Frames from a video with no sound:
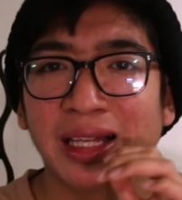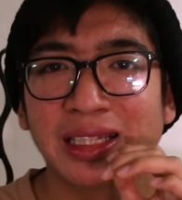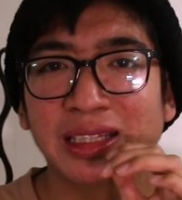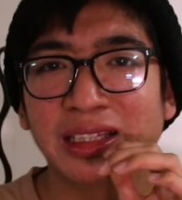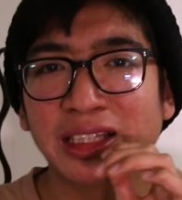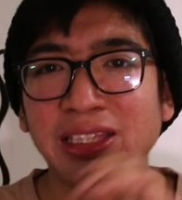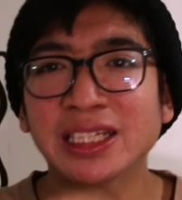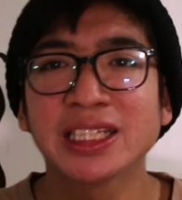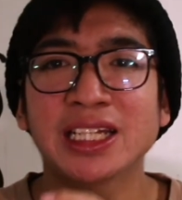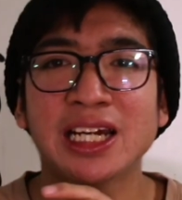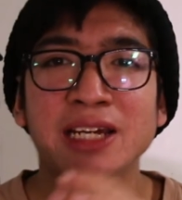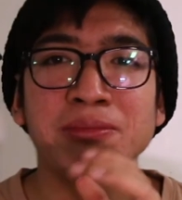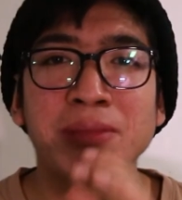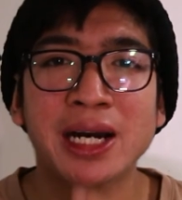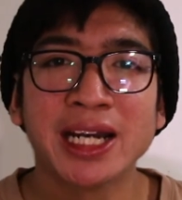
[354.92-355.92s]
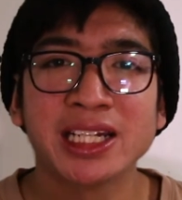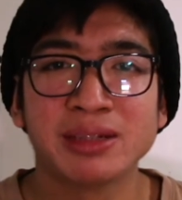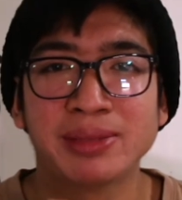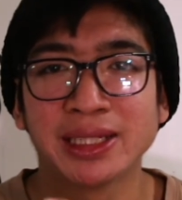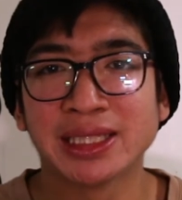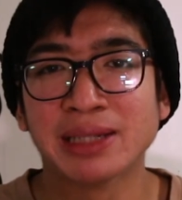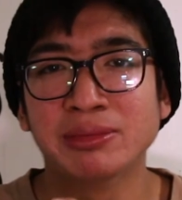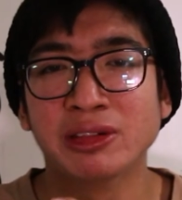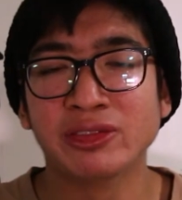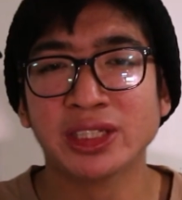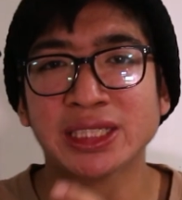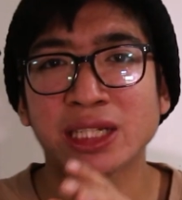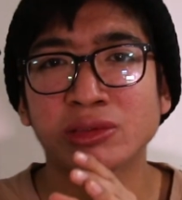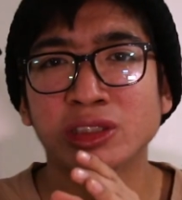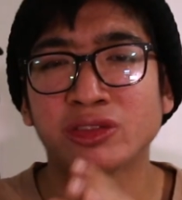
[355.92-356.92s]
the thing that I admired about that movie
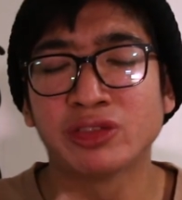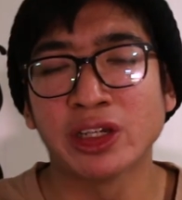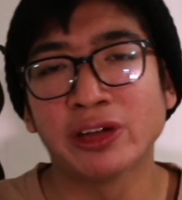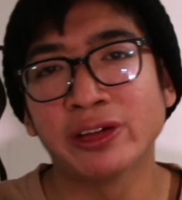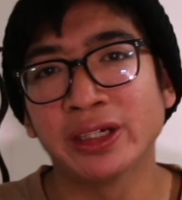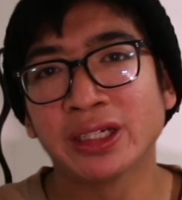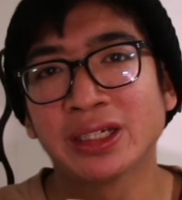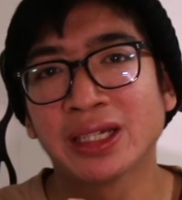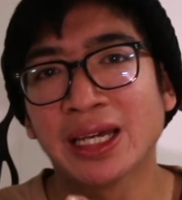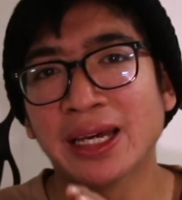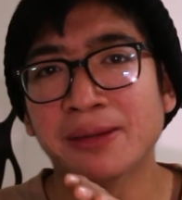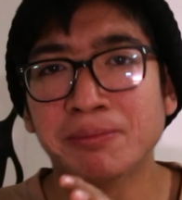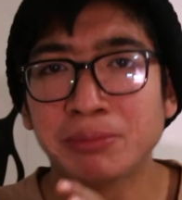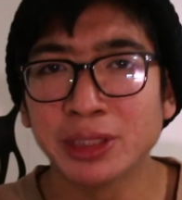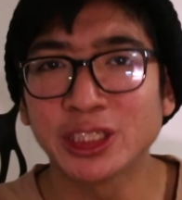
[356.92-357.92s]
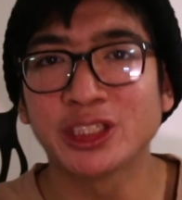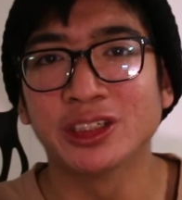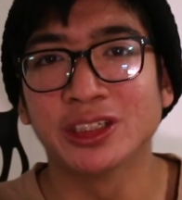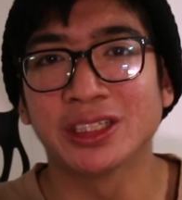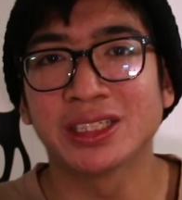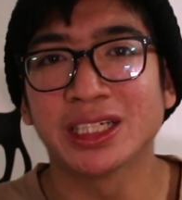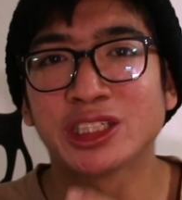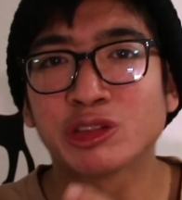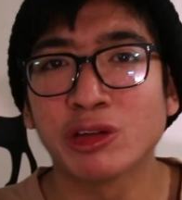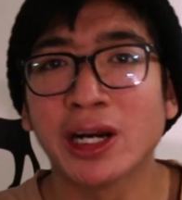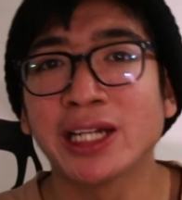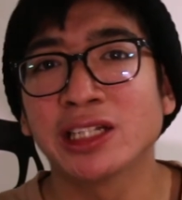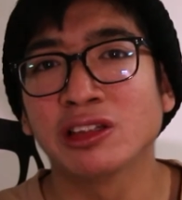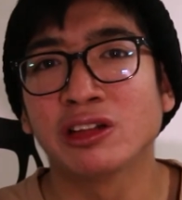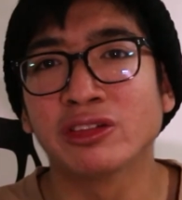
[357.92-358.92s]
is that it was very ambitious. It
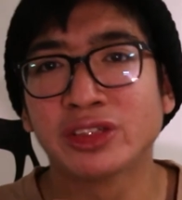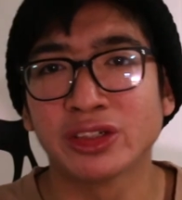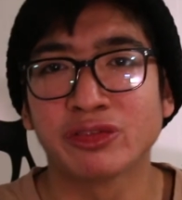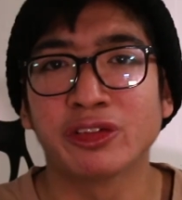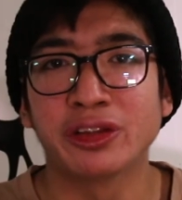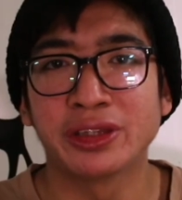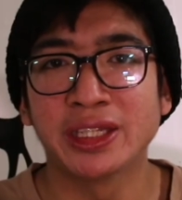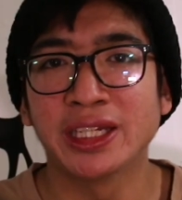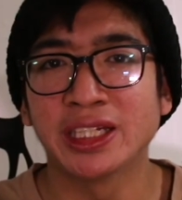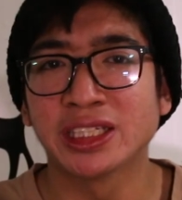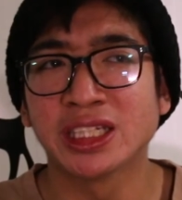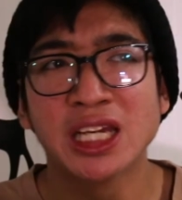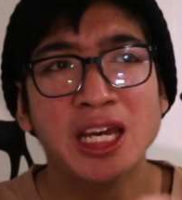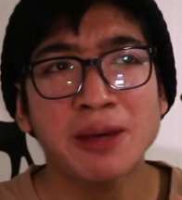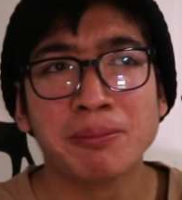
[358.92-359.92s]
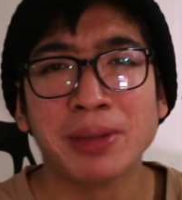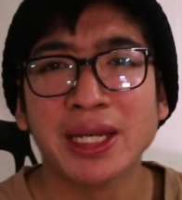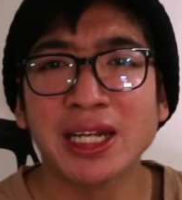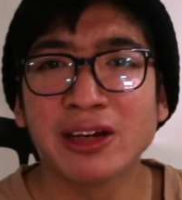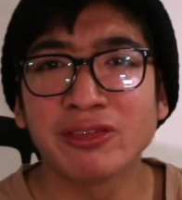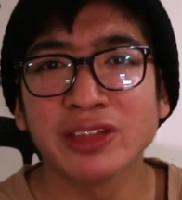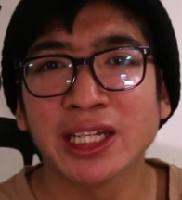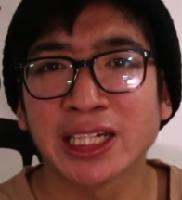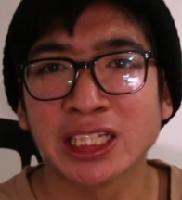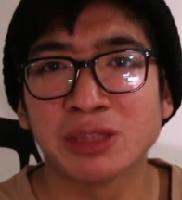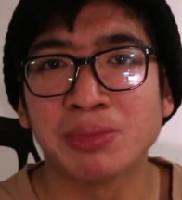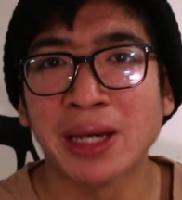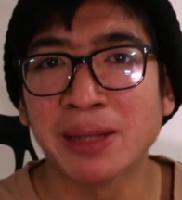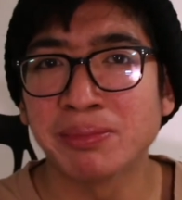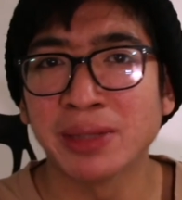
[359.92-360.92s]
tried a lot of different things. Ben Affleck as
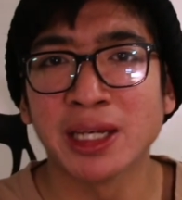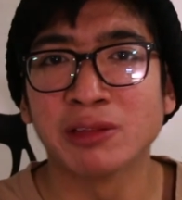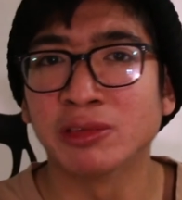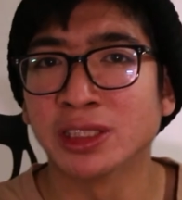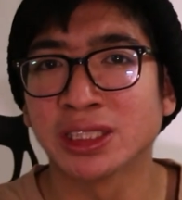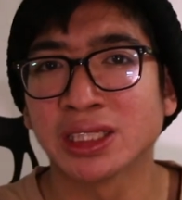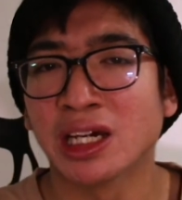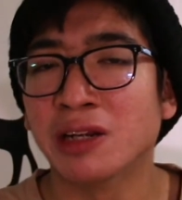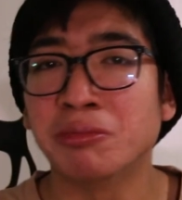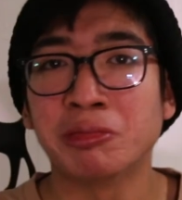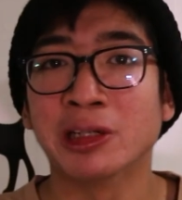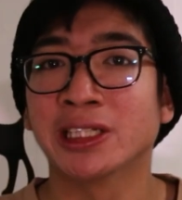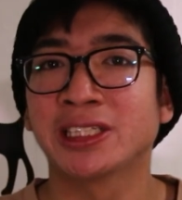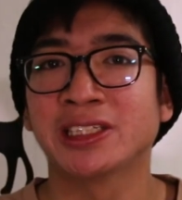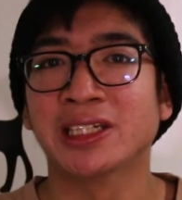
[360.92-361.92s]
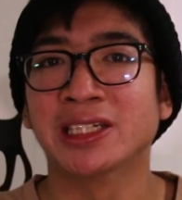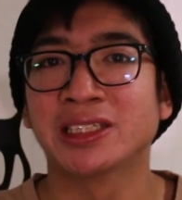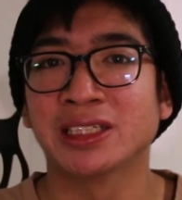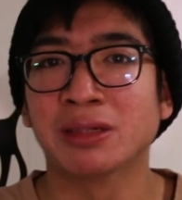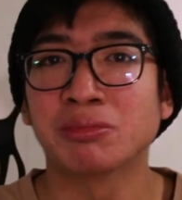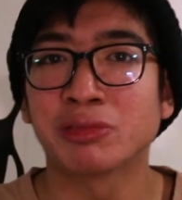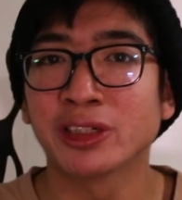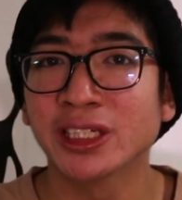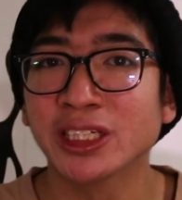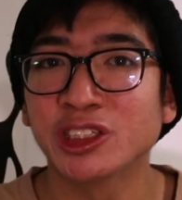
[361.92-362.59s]
Batman was unprecedented and pretty